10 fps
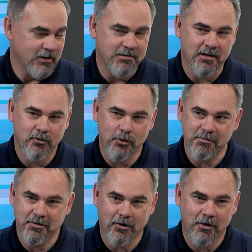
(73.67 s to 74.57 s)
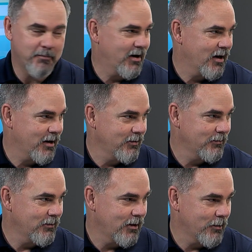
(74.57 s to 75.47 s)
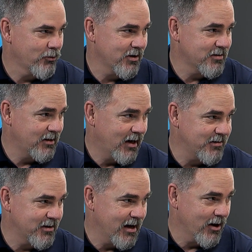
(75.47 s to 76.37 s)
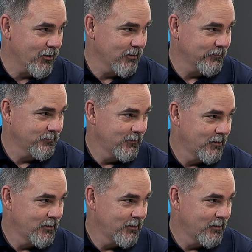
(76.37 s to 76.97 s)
is a group started by uh, President Eisenhower